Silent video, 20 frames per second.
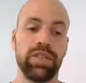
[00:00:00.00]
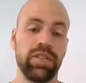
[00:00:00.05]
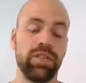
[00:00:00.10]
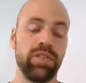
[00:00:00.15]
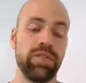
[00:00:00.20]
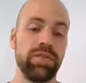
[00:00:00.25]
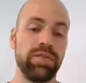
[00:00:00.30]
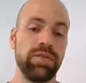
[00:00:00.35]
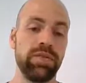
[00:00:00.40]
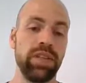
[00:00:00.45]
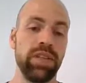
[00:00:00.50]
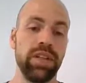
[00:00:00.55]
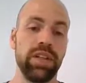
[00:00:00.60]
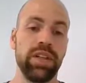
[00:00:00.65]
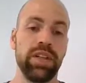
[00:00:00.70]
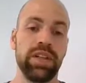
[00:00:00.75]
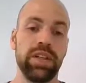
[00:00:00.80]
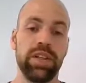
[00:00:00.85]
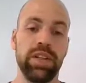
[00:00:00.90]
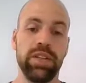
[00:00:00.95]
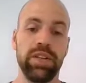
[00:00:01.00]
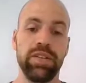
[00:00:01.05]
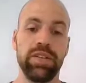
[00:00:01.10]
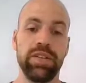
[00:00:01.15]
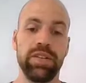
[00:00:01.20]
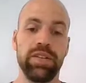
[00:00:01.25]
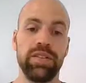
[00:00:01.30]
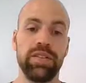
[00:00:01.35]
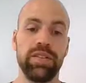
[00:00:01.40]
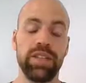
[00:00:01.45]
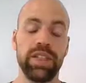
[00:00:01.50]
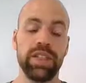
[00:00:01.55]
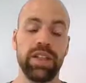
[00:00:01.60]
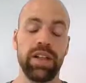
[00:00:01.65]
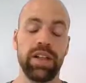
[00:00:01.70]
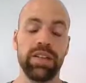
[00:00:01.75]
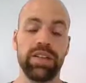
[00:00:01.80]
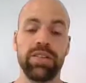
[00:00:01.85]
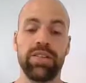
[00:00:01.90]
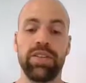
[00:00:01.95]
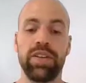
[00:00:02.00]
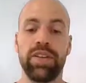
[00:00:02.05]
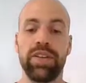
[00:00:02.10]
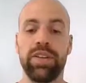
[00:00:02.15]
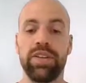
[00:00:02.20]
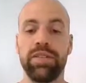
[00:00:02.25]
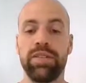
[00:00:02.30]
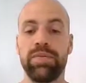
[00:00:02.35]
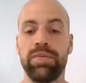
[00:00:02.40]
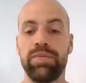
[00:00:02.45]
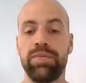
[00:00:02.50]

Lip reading: So the result of the